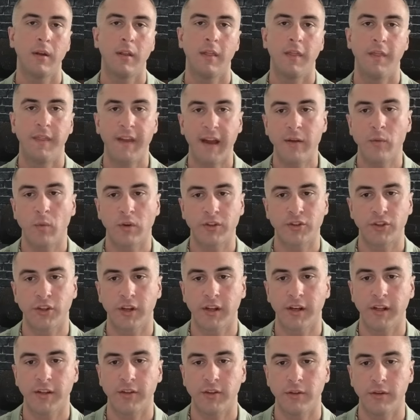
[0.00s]
Then what you're
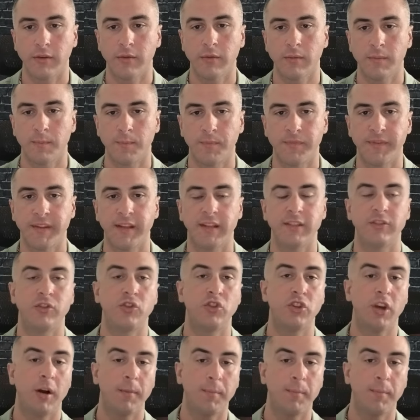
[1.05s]
going to do is jump